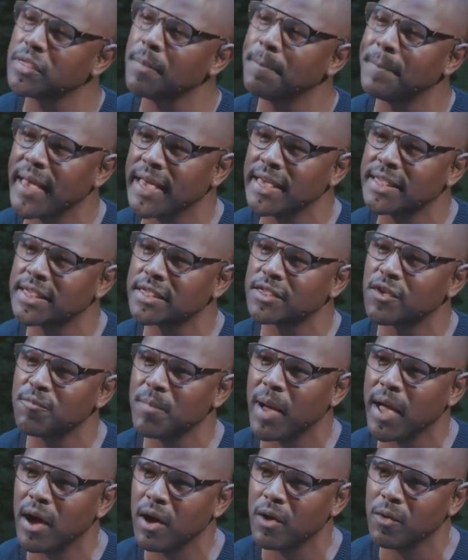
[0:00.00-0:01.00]
basis of
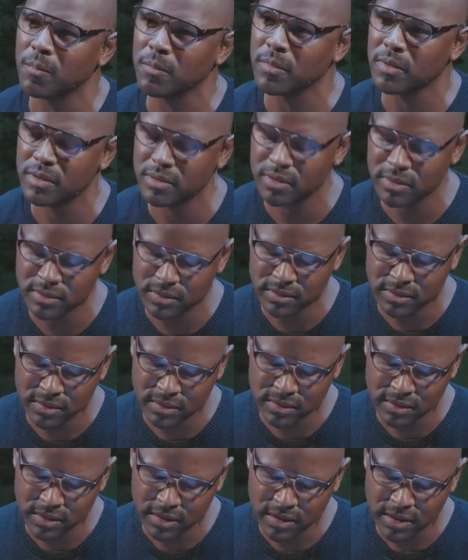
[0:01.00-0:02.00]
my home.
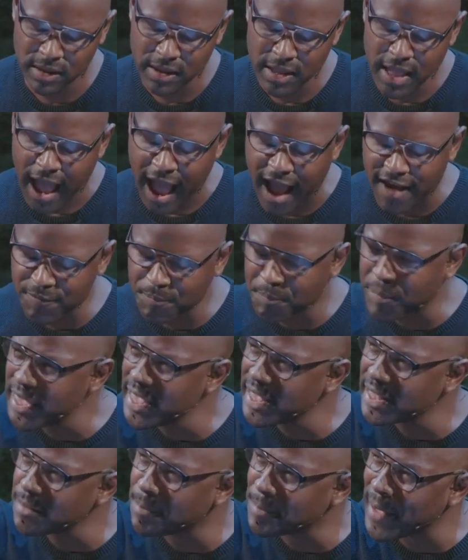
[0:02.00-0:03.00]
I've
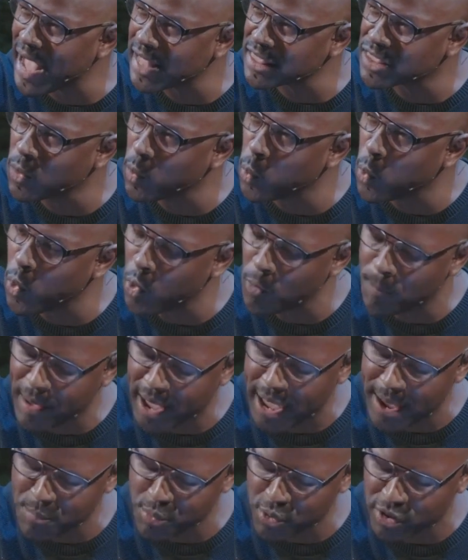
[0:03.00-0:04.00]
peeled back the
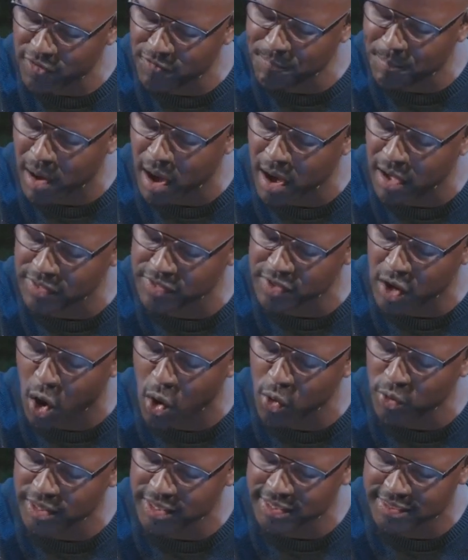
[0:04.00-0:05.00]
wallpapering of past
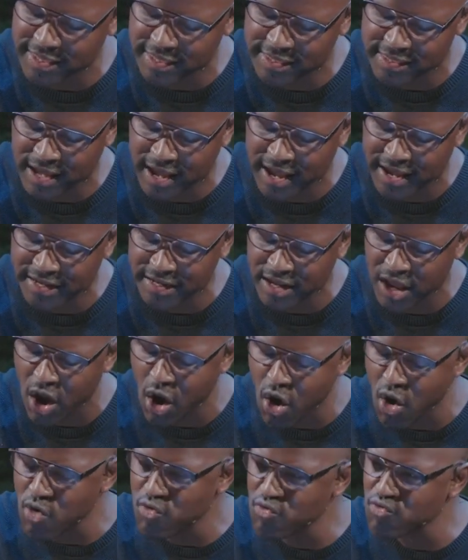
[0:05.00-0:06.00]
odious design,
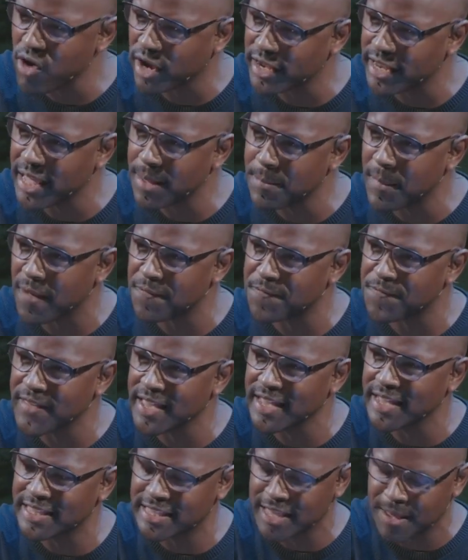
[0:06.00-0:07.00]
running my
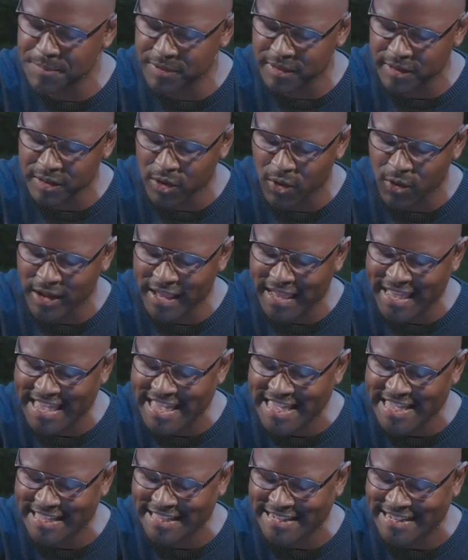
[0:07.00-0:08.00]
fingertips along
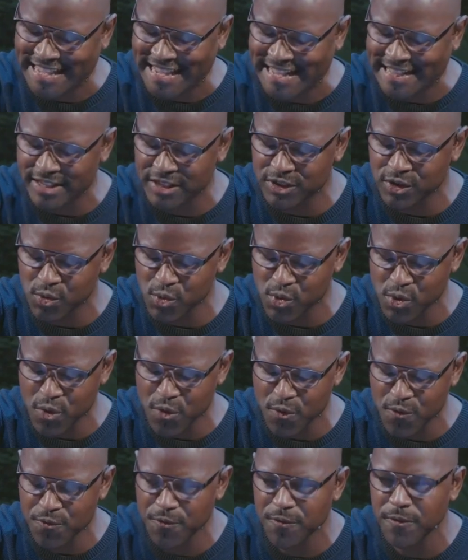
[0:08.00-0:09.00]
each needless
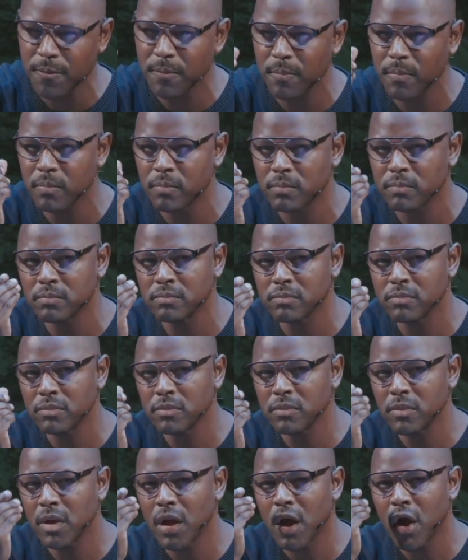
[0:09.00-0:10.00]
groove,
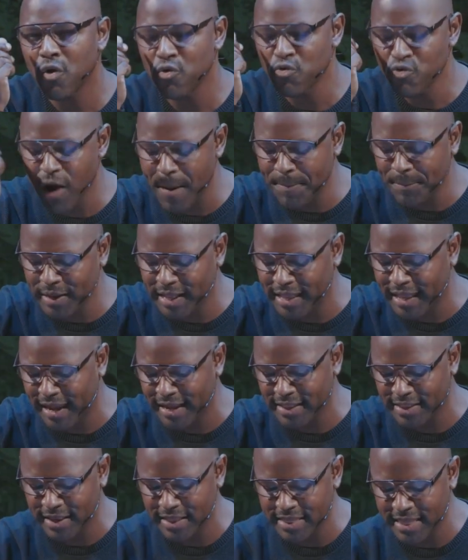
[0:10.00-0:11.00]

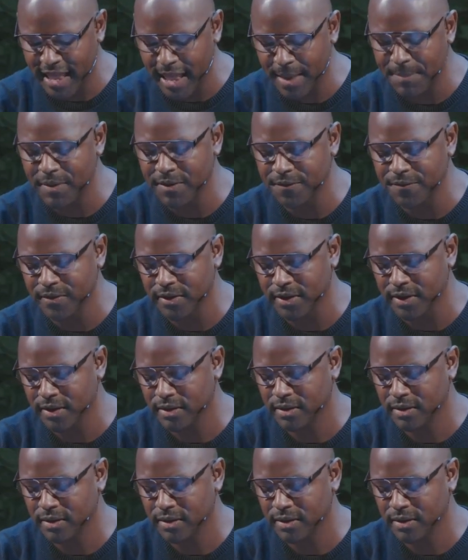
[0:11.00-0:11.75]
replicating their epiphany.